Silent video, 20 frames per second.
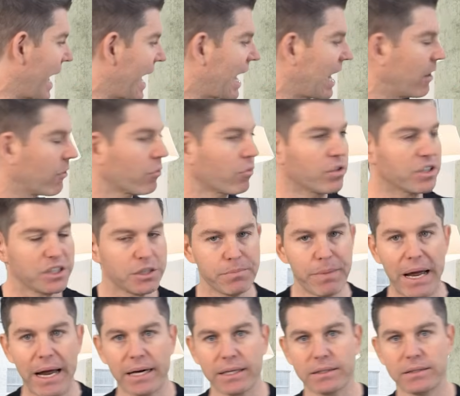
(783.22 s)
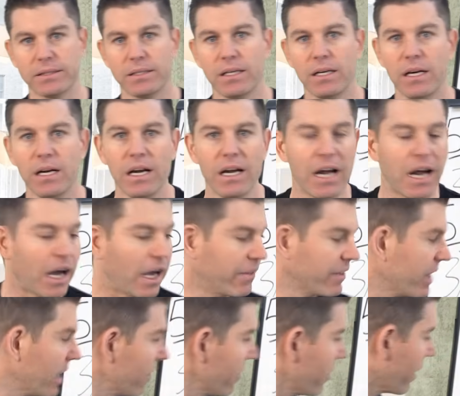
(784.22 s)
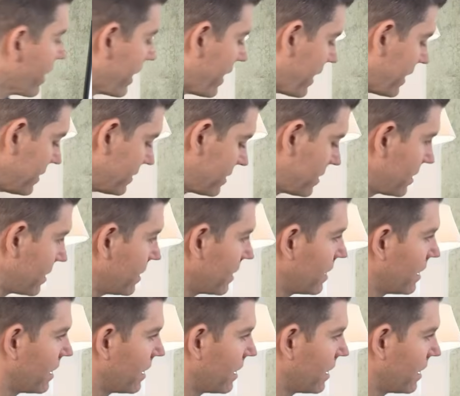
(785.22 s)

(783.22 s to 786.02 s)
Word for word: have respect. On the other hand,